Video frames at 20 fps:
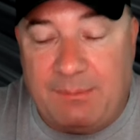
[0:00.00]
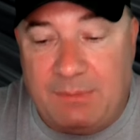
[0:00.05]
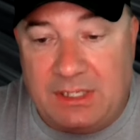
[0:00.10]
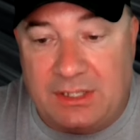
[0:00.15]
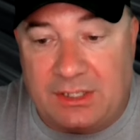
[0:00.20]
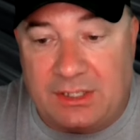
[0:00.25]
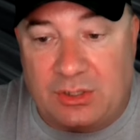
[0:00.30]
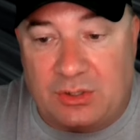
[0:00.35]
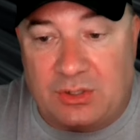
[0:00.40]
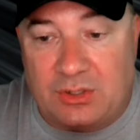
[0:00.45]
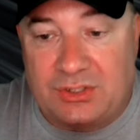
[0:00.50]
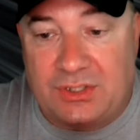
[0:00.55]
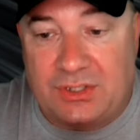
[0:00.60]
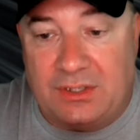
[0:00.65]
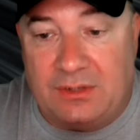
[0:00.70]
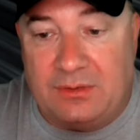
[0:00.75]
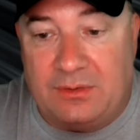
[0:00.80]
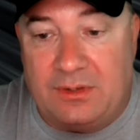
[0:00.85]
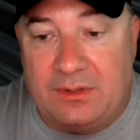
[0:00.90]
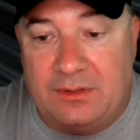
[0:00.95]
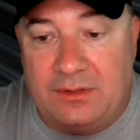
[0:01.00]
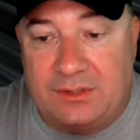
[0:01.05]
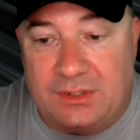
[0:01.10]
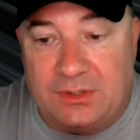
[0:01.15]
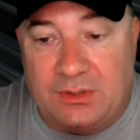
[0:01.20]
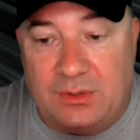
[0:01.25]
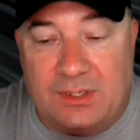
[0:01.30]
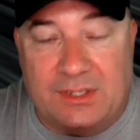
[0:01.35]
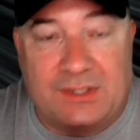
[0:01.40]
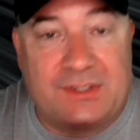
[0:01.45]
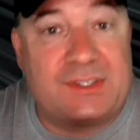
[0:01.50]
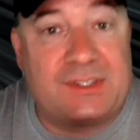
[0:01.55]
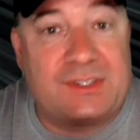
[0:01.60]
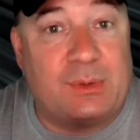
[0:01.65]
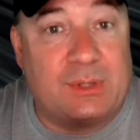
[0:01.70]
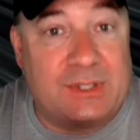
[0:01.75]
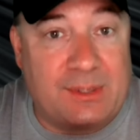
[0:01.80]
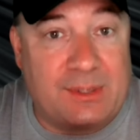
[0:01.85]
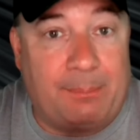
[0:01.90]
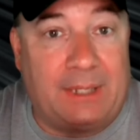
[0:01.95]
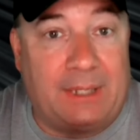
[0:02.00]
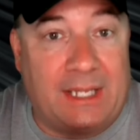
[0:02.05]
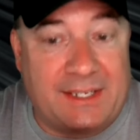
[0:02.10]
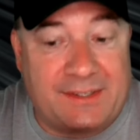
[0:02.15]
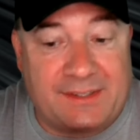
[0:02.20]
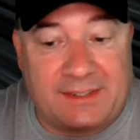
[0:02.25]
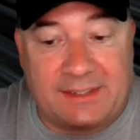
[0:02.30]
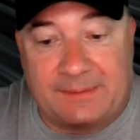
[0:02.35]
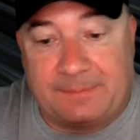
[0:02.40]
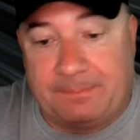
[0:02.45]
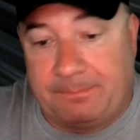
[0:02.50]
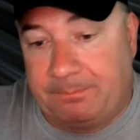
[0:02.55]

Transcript: me the courage to do this. So it's a blessing.